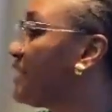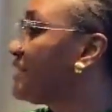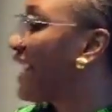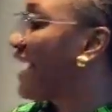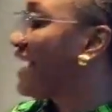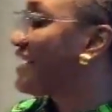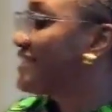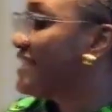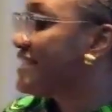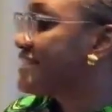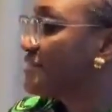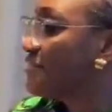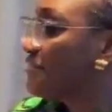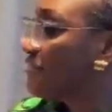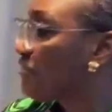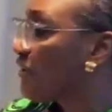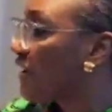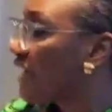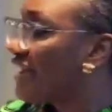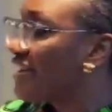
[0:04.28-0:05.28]
been
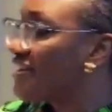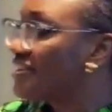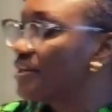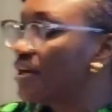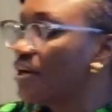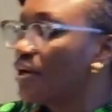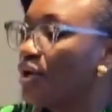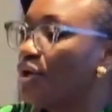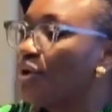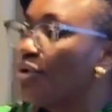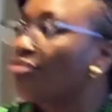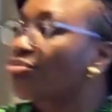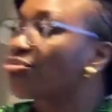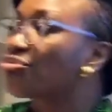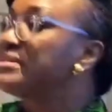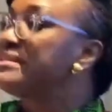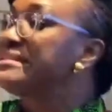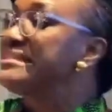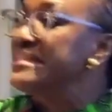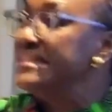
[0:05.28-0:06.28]
identified
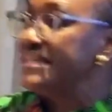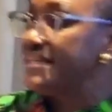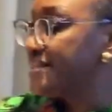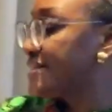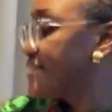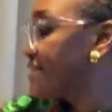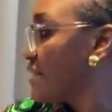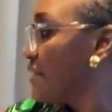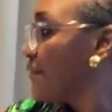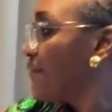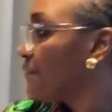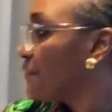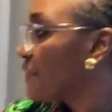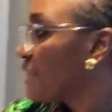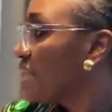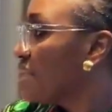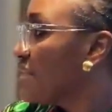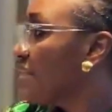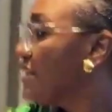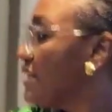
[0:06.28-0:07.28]
through needs
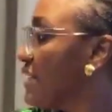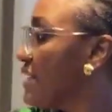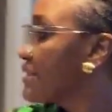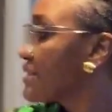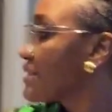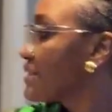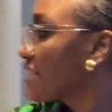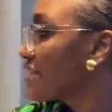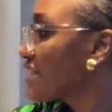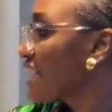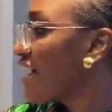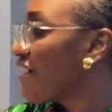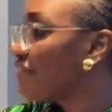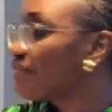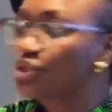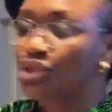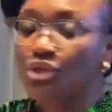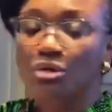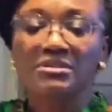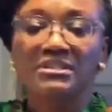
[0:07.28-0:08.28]
that have
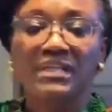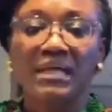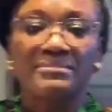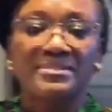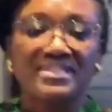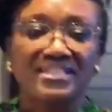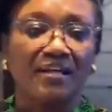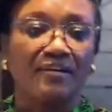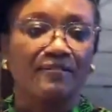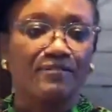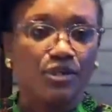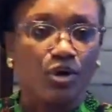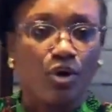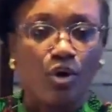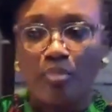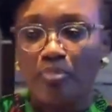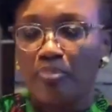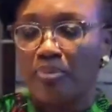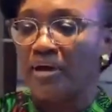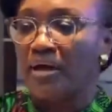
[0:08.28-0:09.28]
shown themselves
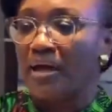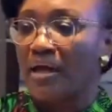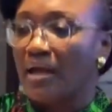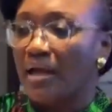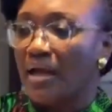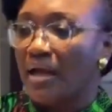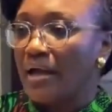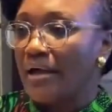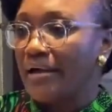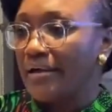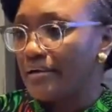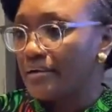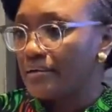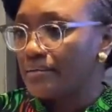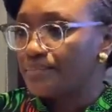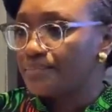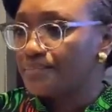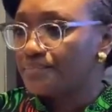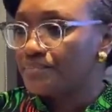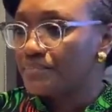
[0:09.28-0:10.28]
up
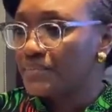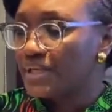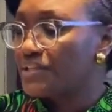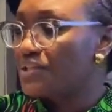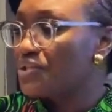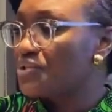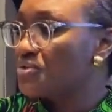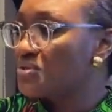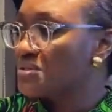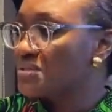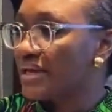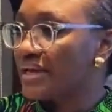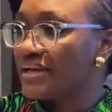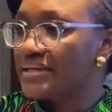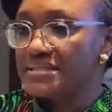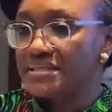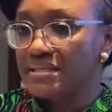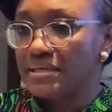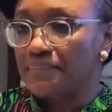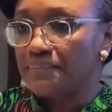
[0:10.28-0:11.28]
in the
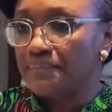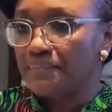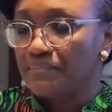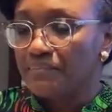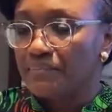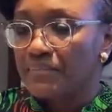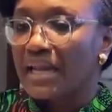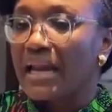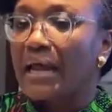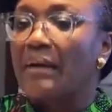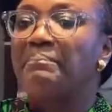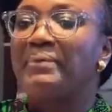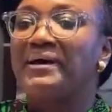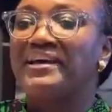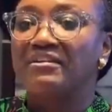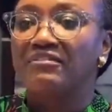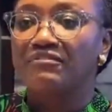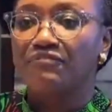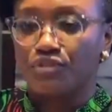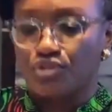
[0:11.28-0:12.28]
society that are
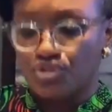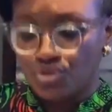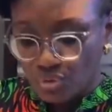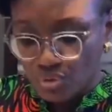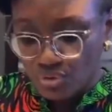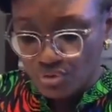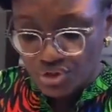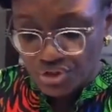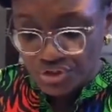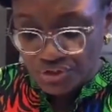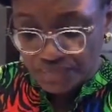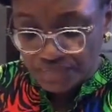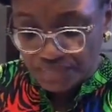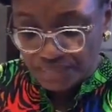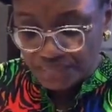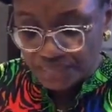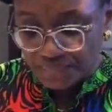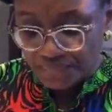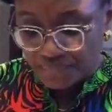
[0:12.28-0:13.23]
begging for solution.